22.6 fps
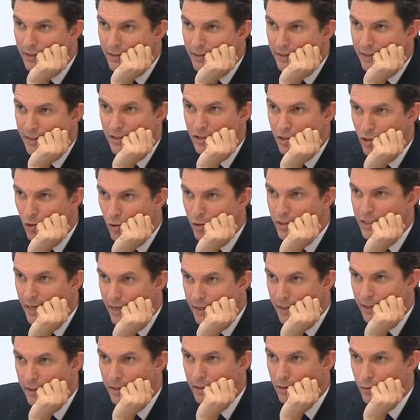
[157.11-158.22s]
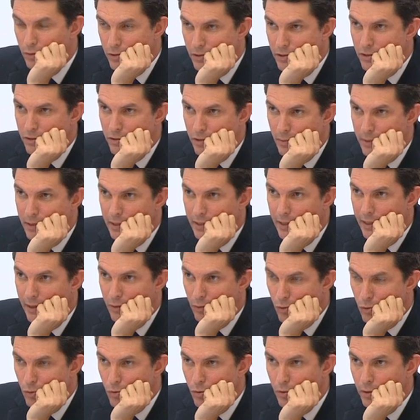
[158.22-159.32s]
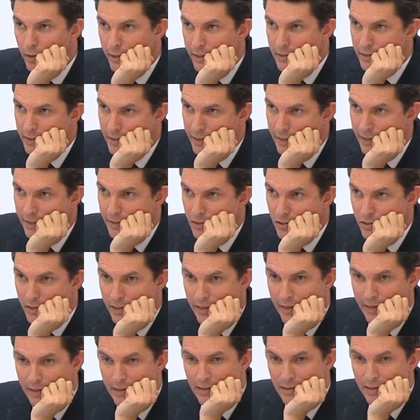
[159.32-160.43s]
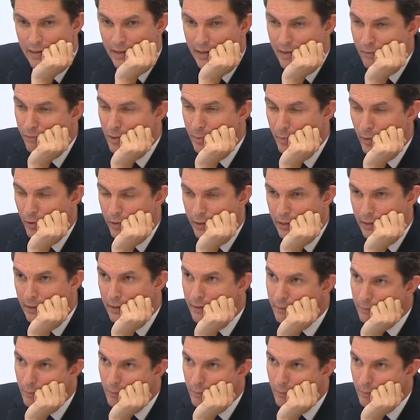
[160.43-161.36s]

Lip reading: But it's not targeted or discriminate at all. It's engaged at everybody.